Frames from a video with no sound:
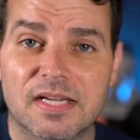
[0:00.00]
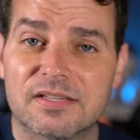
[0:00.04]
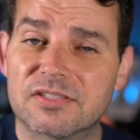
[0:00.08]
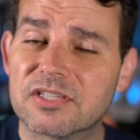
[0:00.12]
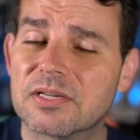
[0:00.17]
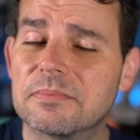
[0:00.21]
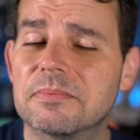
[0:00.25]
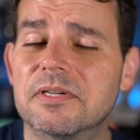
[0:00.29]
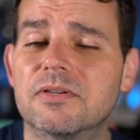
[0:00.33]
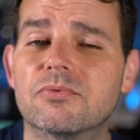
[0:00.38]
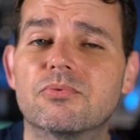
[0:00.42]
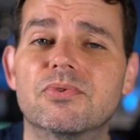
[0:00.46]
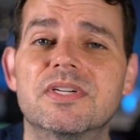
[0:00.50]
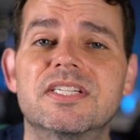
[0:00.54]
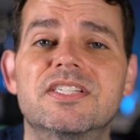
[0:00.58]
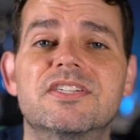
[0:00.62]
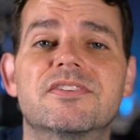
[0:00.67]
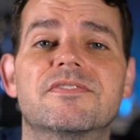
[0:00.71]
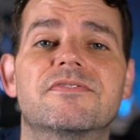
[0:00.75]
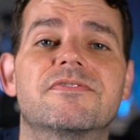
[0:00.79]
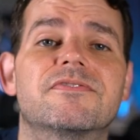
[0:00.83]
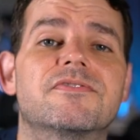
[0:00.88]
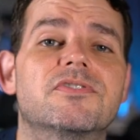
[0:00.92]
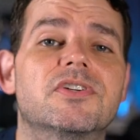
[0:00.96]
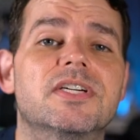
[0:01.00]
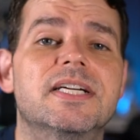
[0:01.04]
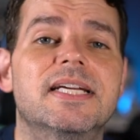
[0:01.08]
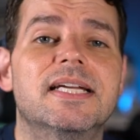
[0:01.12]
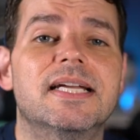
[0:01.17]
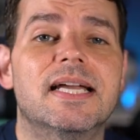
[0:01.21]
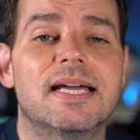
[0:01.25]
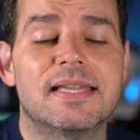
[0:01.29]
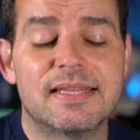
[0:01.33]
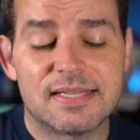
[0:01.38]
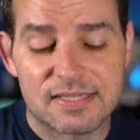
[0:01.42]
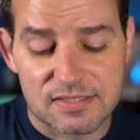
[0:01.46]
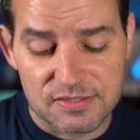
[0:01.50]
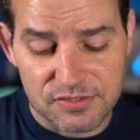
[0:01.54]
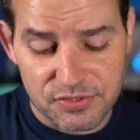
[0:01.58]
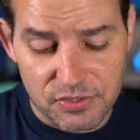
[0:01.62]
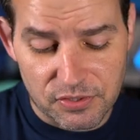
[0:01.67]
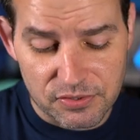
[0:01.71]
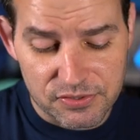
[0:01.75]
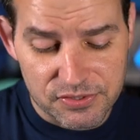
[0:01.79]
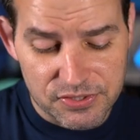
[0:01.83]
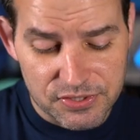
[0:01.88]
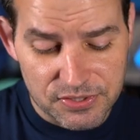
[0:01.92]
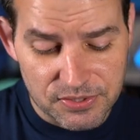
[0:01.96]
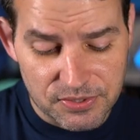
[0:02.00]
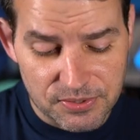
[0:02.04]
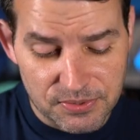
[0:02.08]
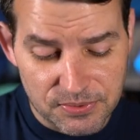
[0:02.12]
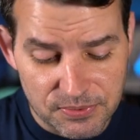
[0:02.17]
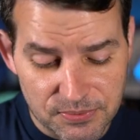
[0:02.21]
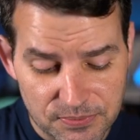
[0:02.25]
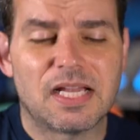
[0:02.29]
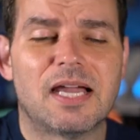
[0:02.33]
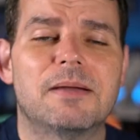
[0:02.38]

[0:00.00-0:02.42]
It's going to be region free, and that is also,